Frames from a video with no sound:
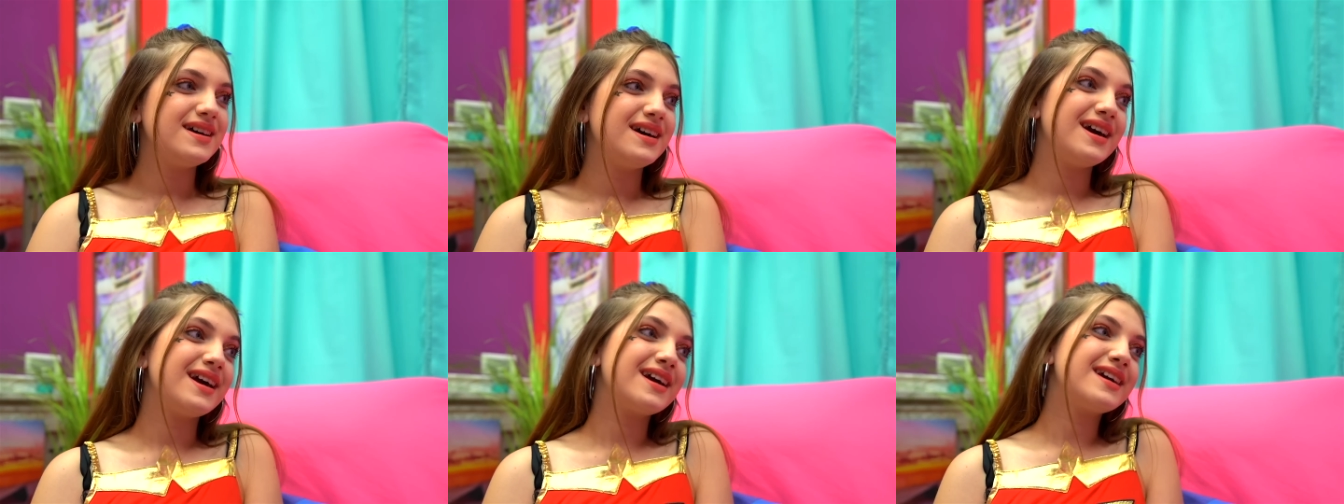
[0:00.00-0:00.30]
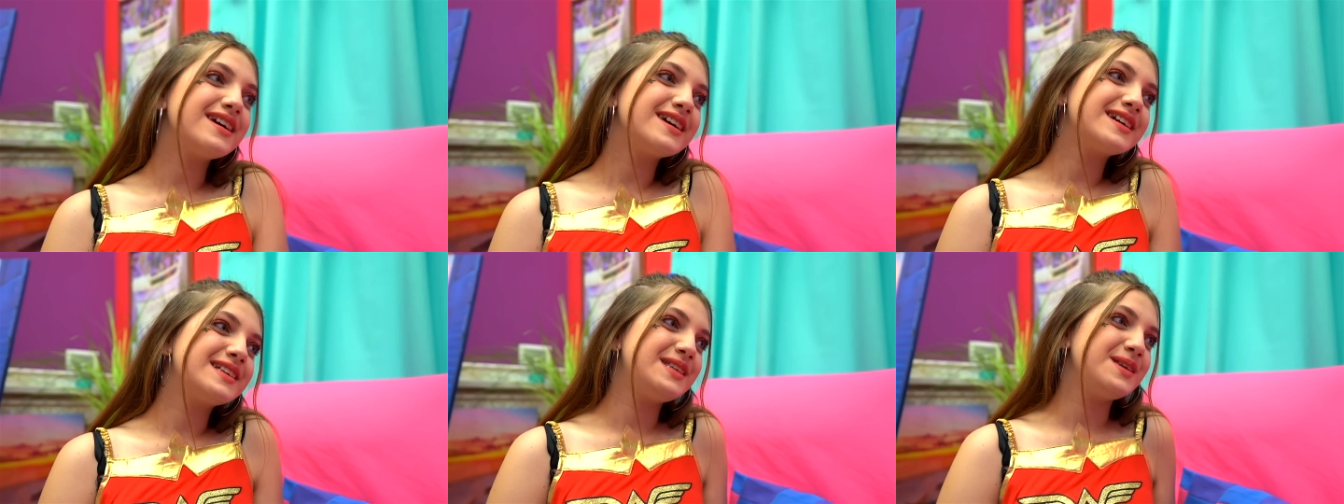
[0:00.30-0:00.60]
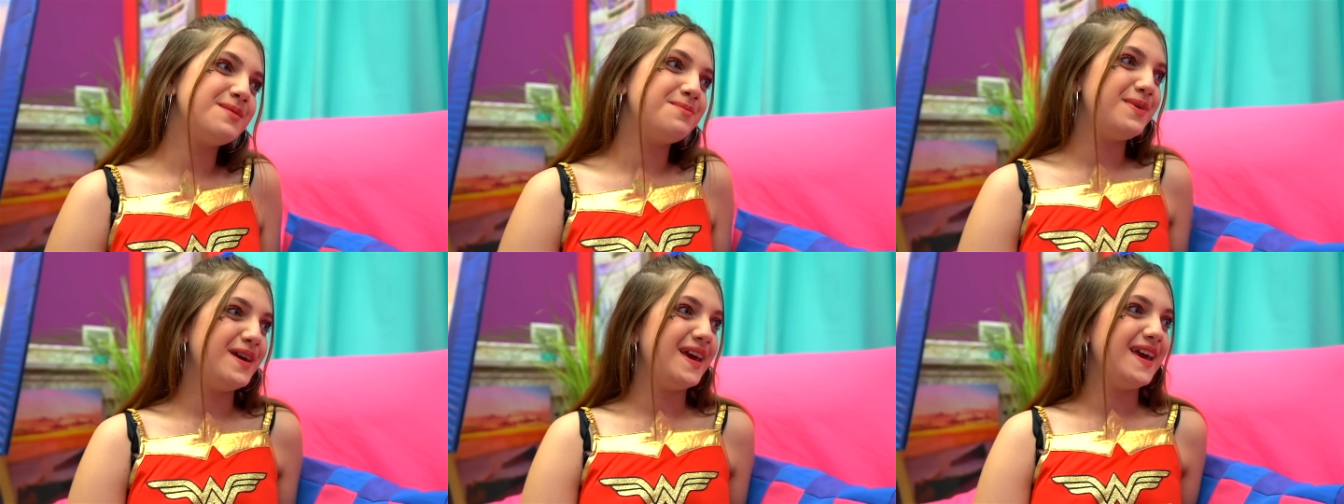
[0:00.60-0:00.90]

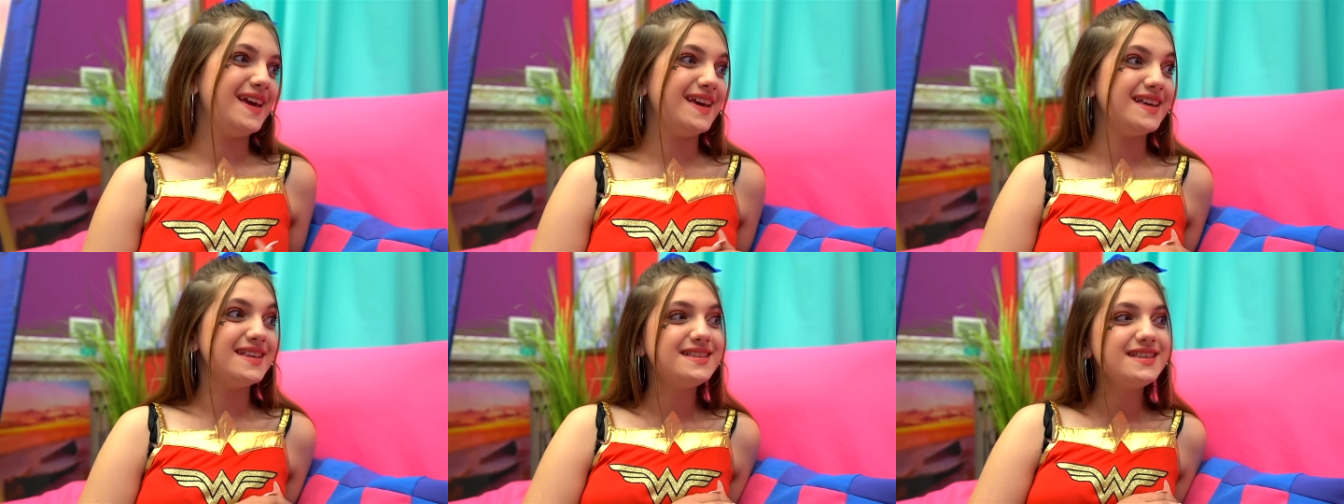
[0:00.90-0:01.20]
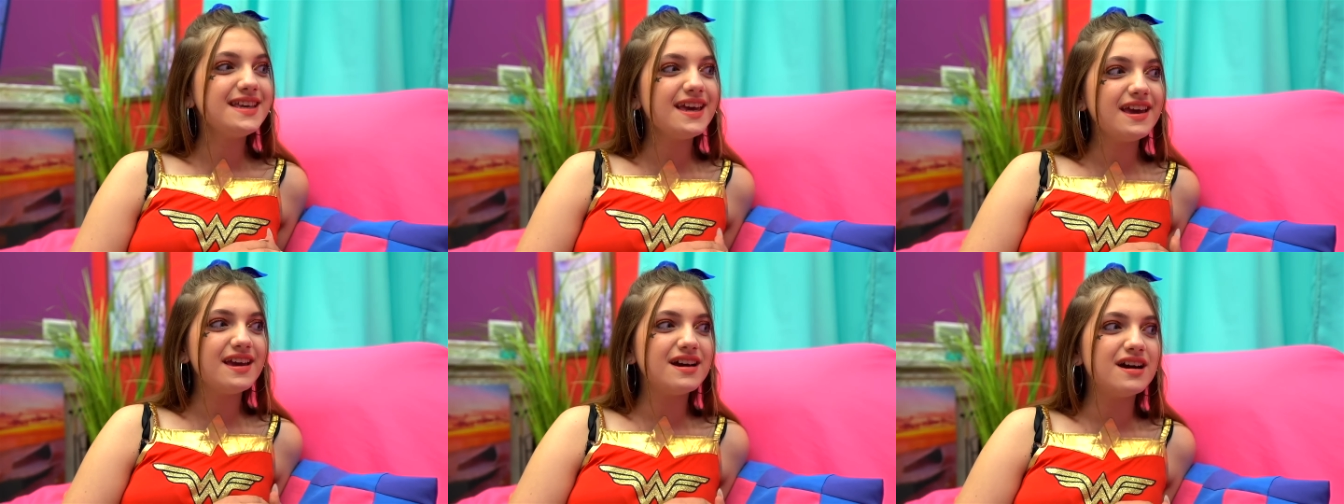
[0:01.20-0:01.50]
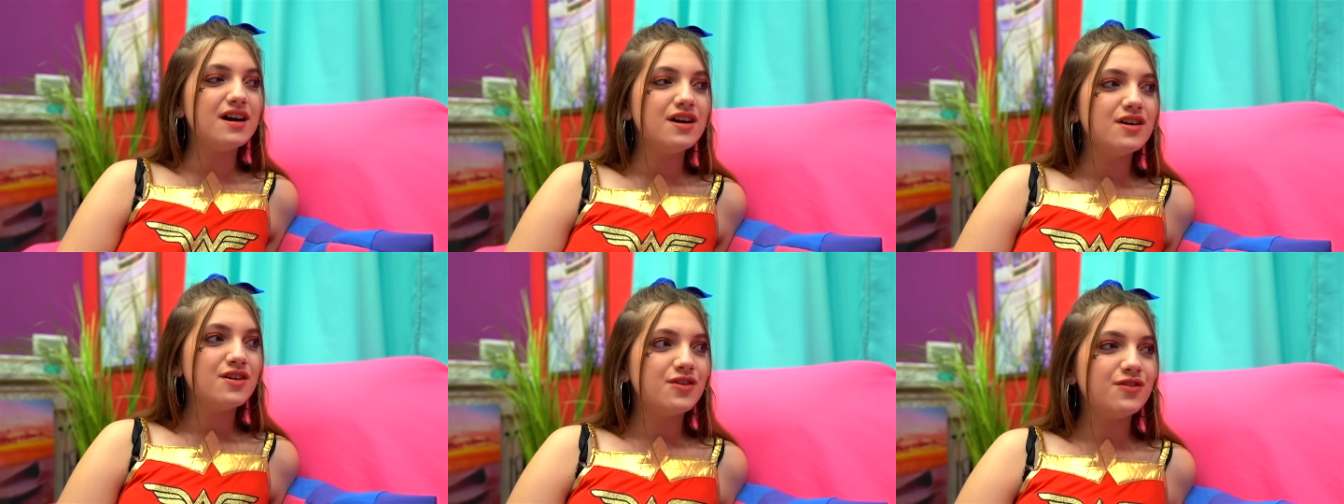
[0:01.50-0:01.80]
What do you think
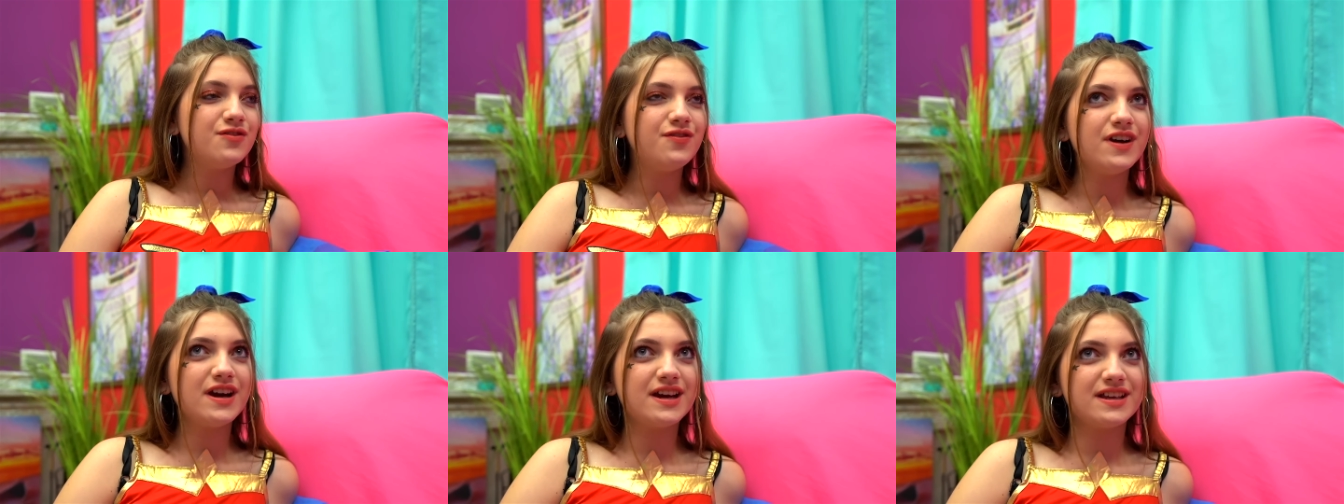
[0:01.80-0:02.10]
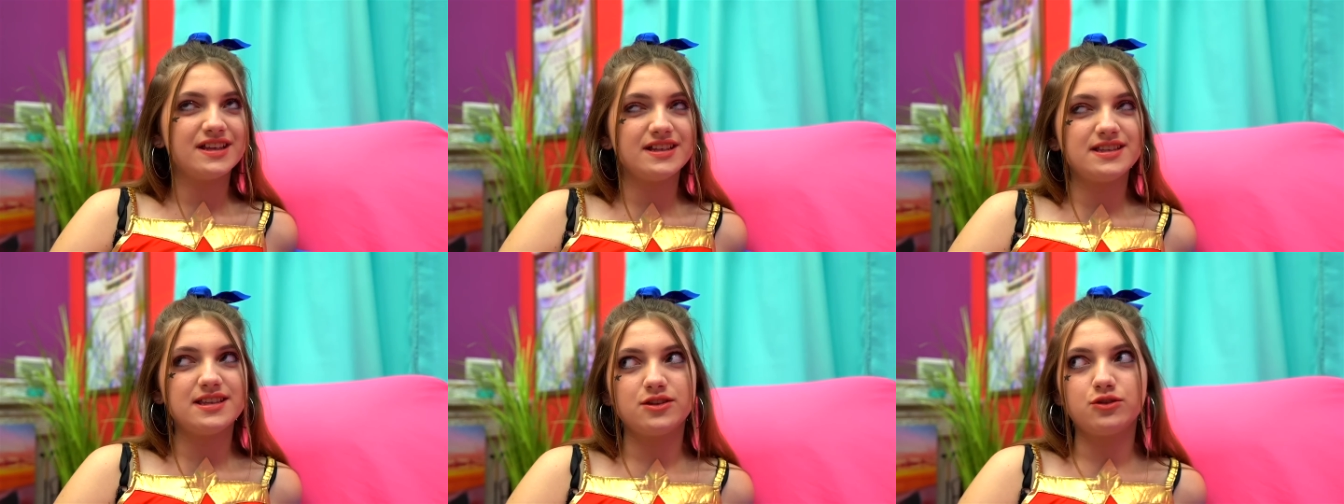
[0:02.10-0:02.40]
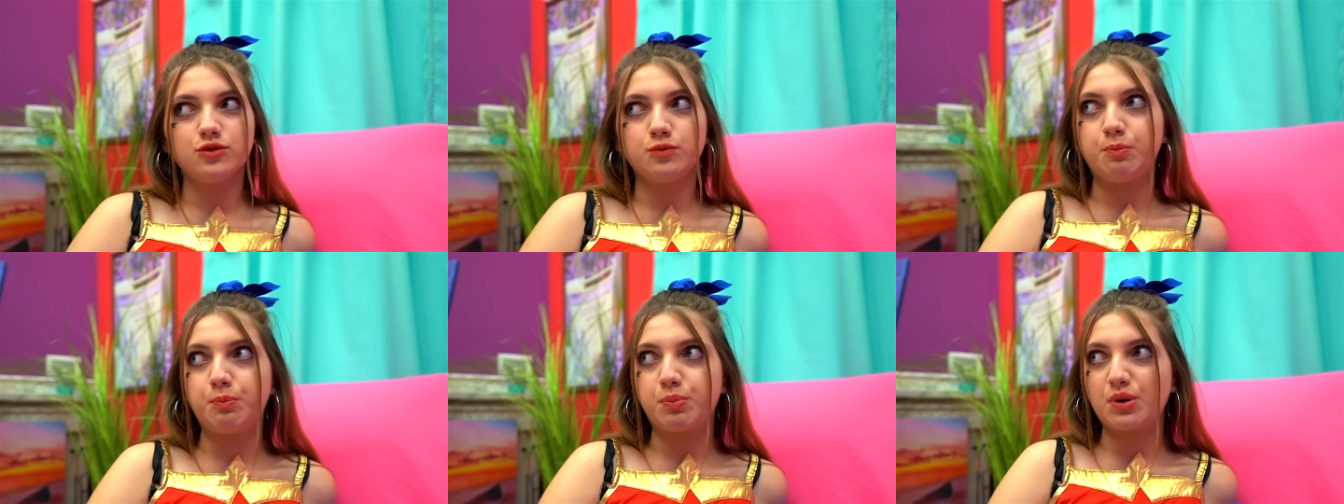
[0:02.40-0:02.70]
about the idea of
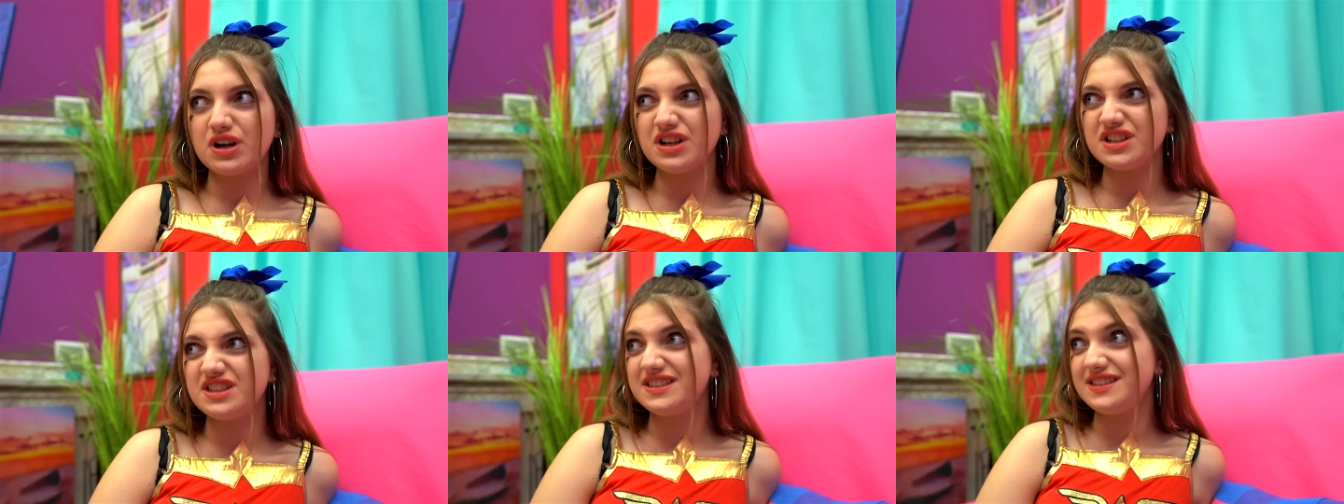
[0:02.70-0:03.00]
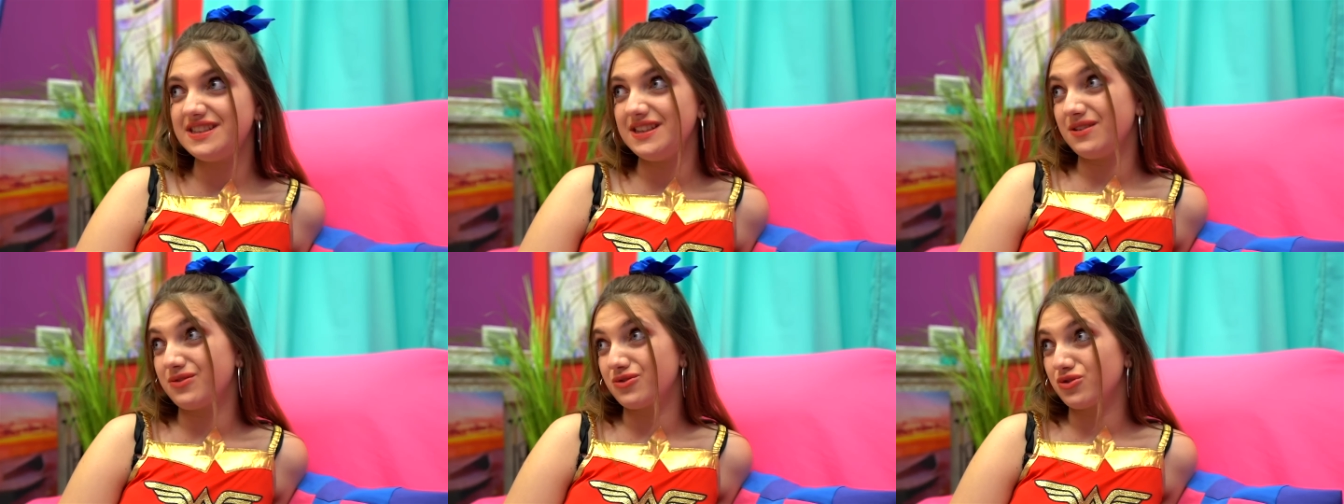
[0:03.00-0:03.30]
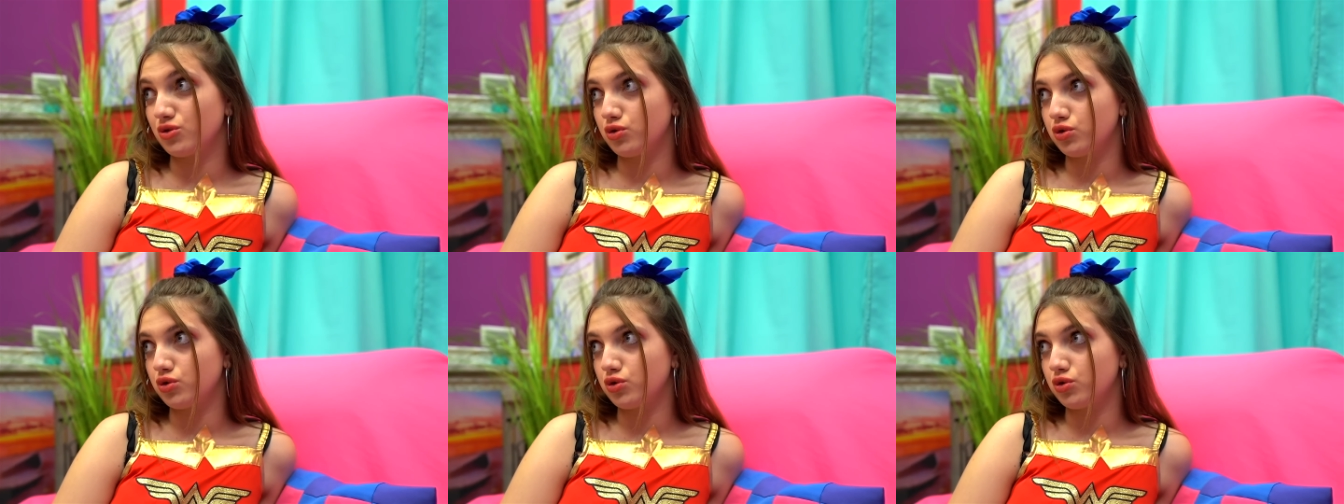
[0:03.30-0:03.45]
kicking dumb,